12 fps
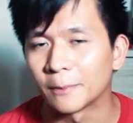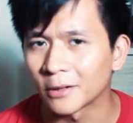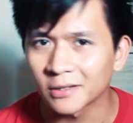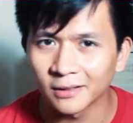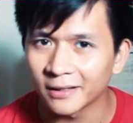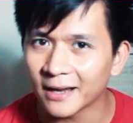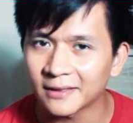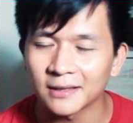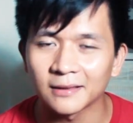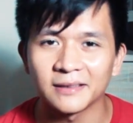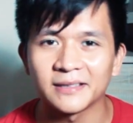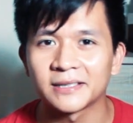And personally, I
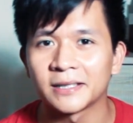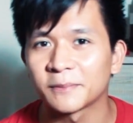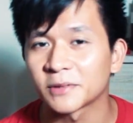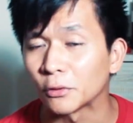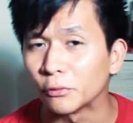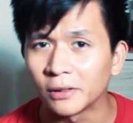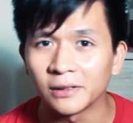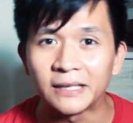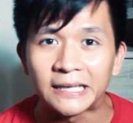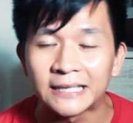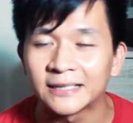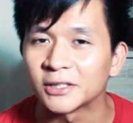think these tips are really
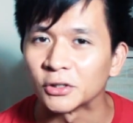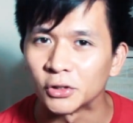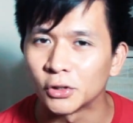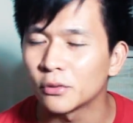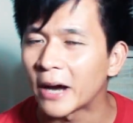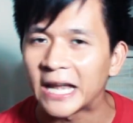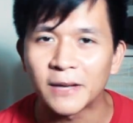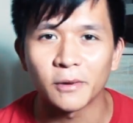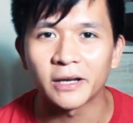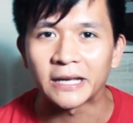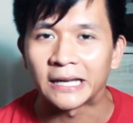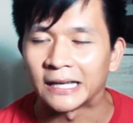easy to do.
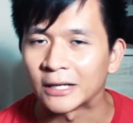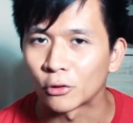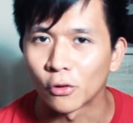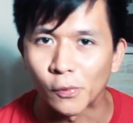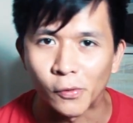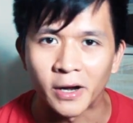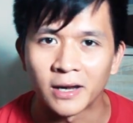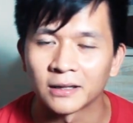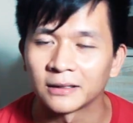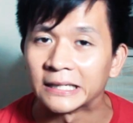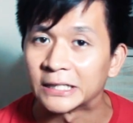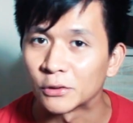Anybody can incorporate
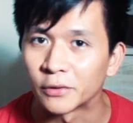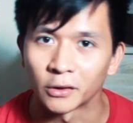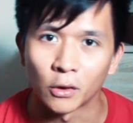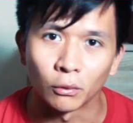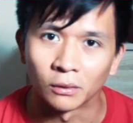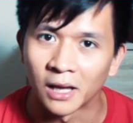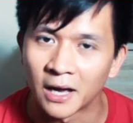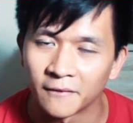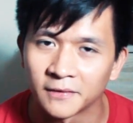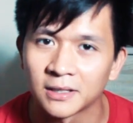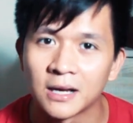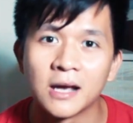it into their own
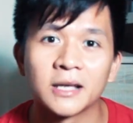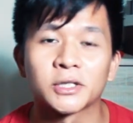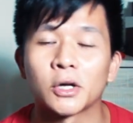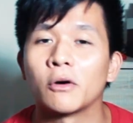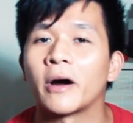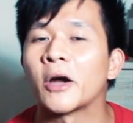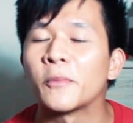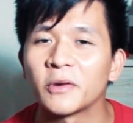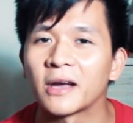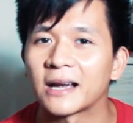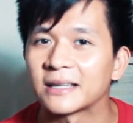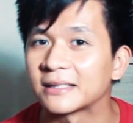lives. So I hope
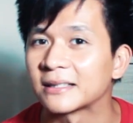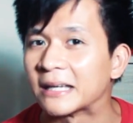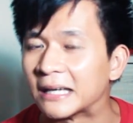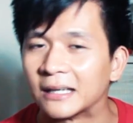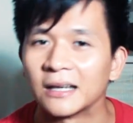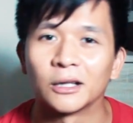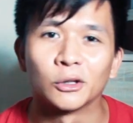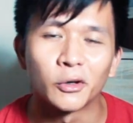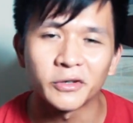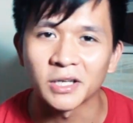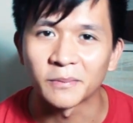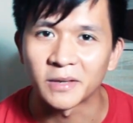you guys can
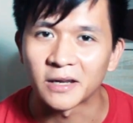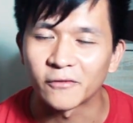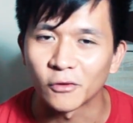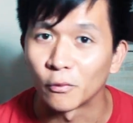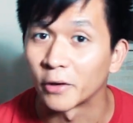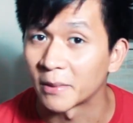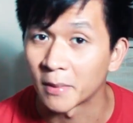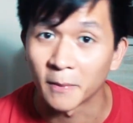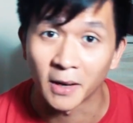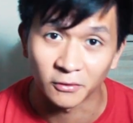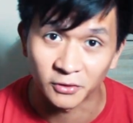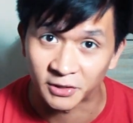learn something from what I'm
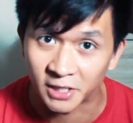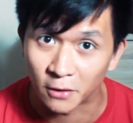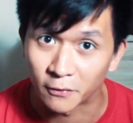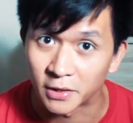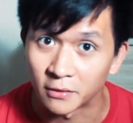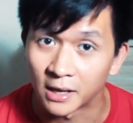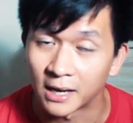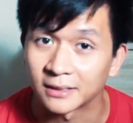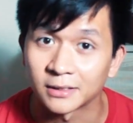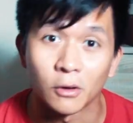about to share with you guys.